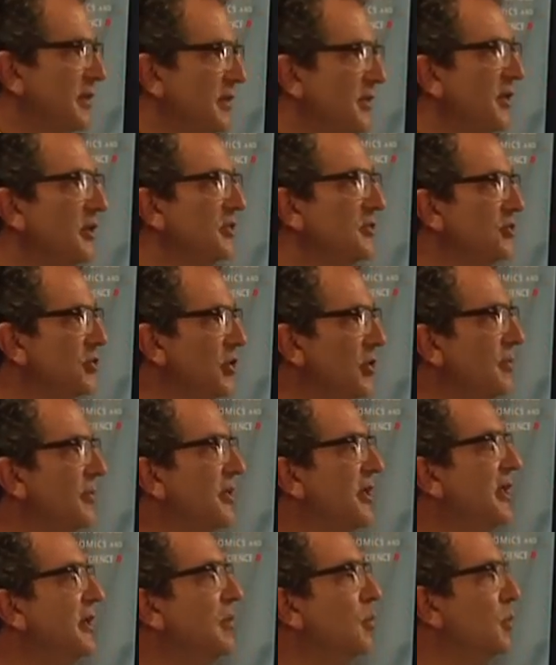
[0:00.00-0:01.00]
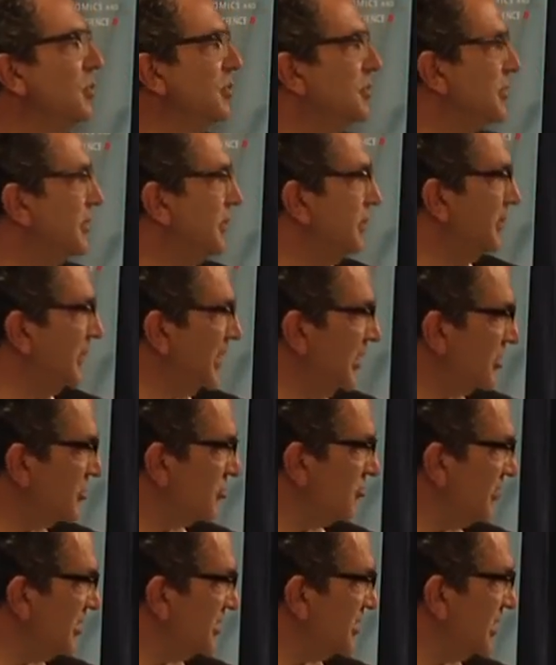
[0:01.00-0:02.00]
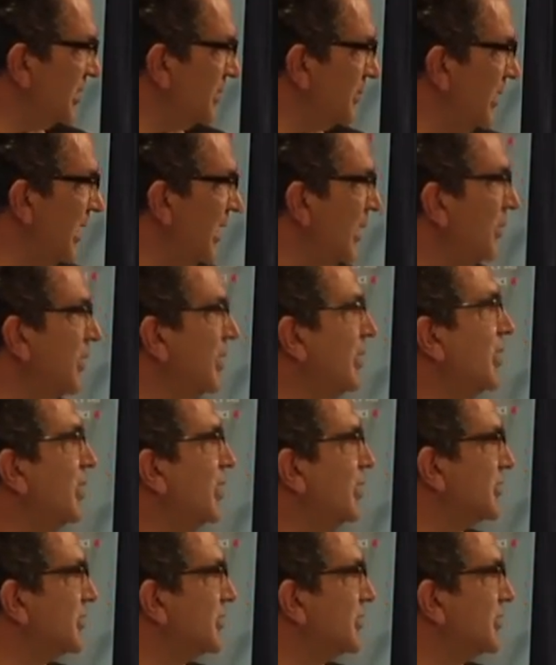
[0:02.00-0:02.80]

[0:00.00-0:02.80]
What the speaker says: that Germany was a militaristic power,